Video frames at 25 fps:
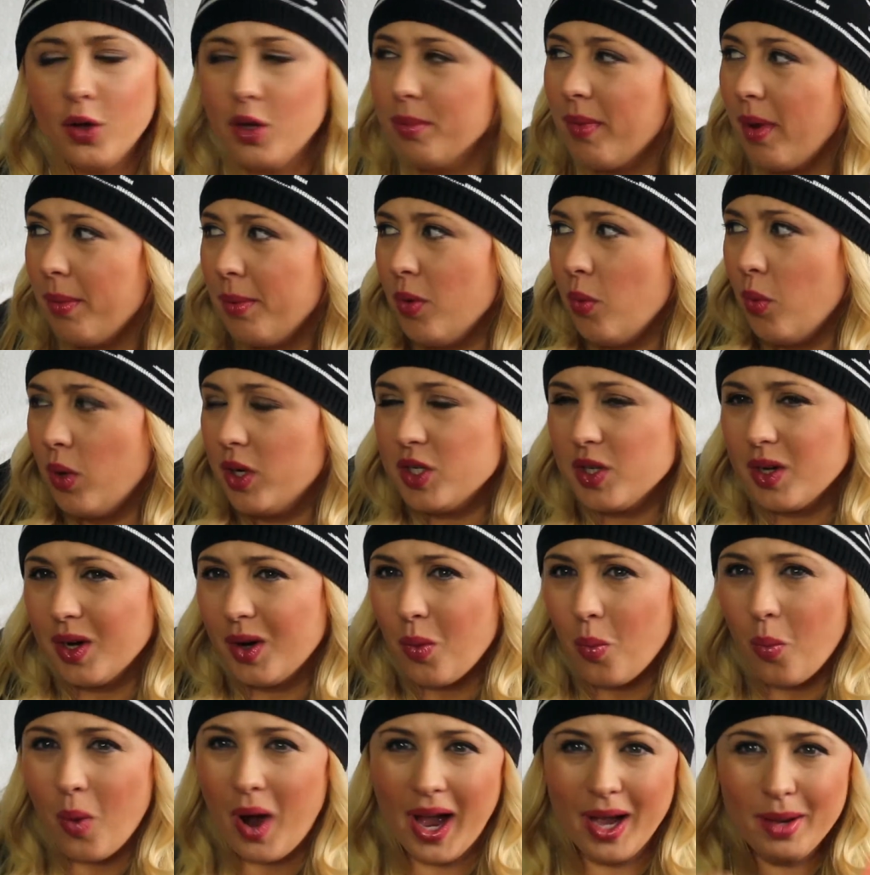You might be
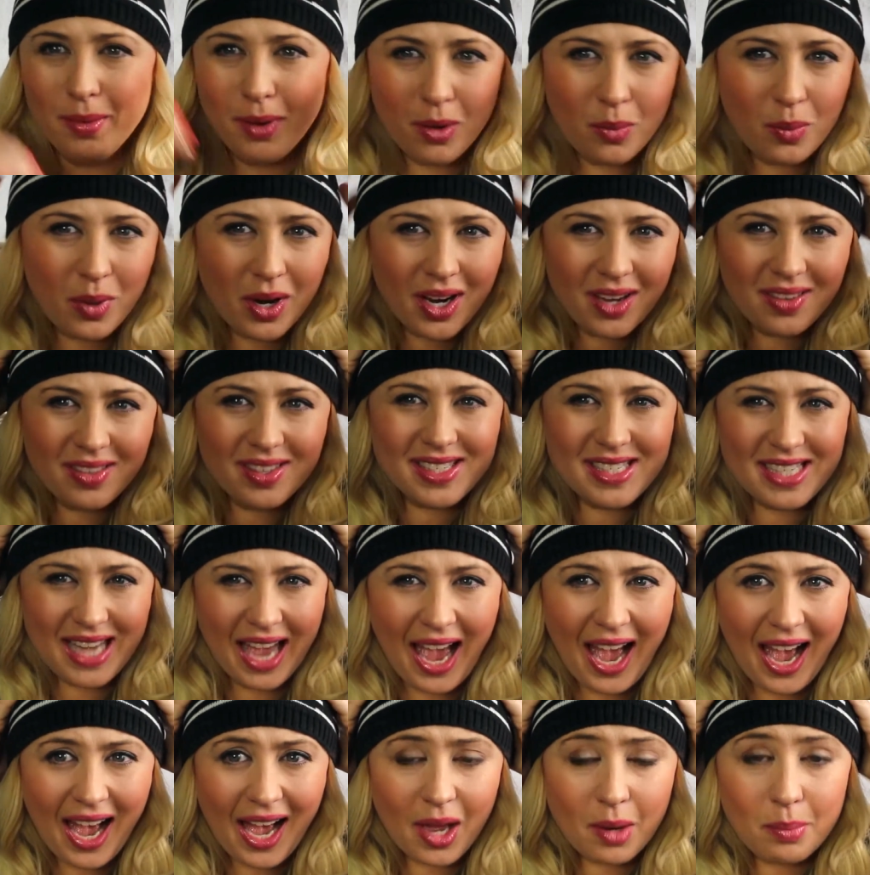wondering, why am I wearing this
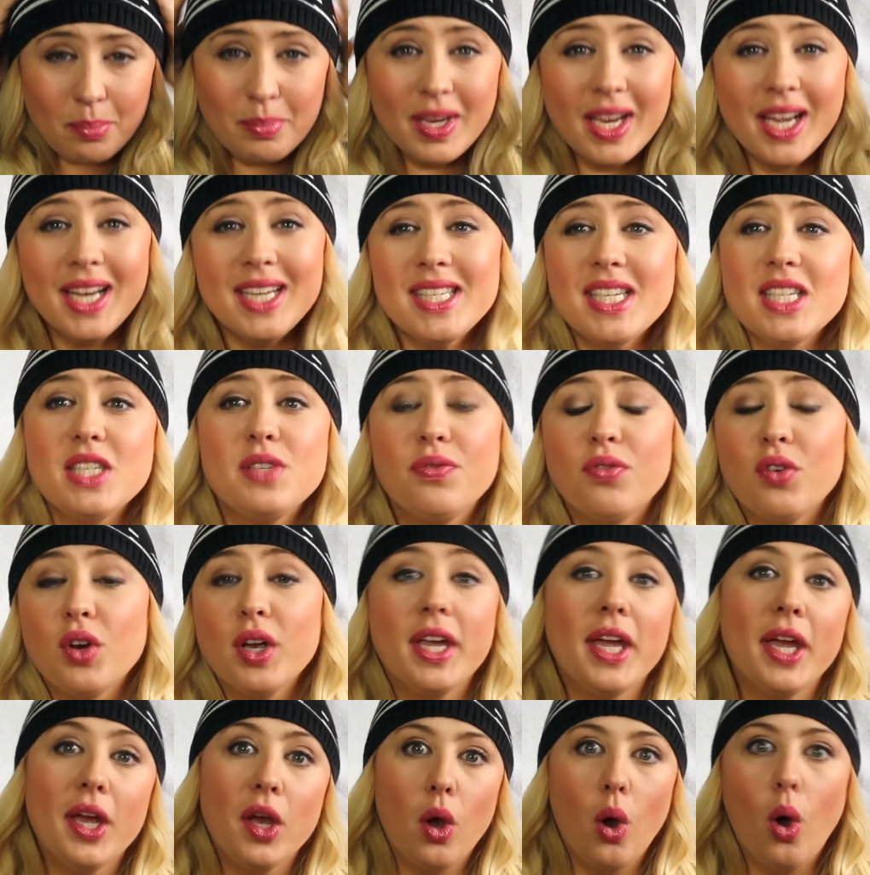hat? Because it's
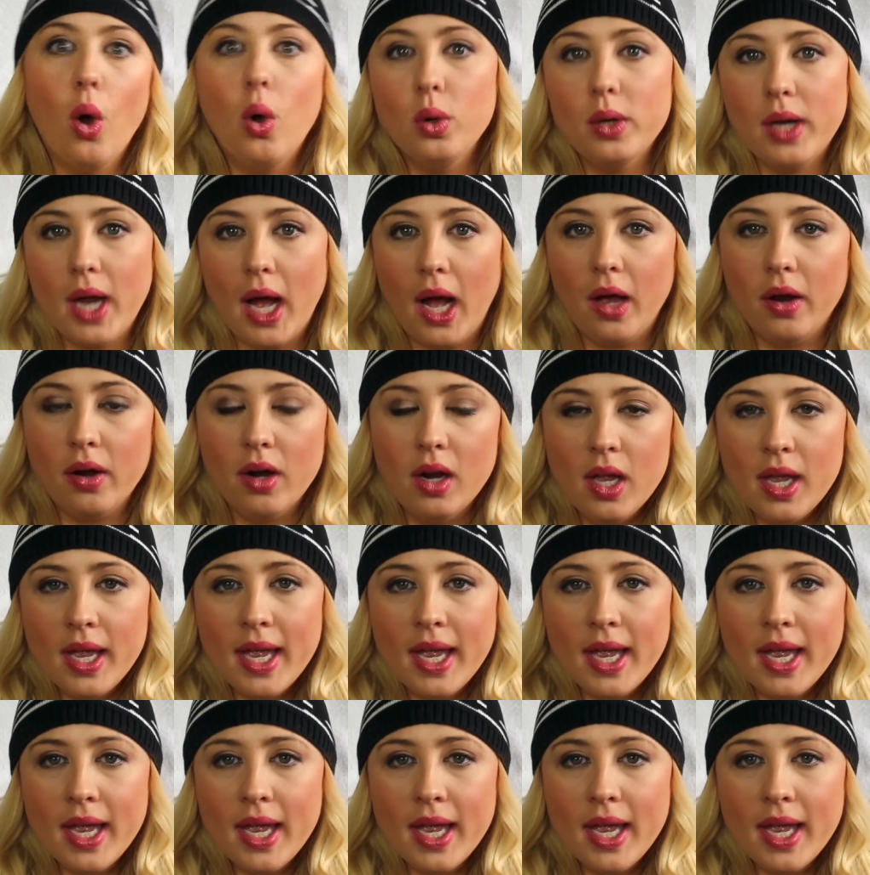freaking cold out.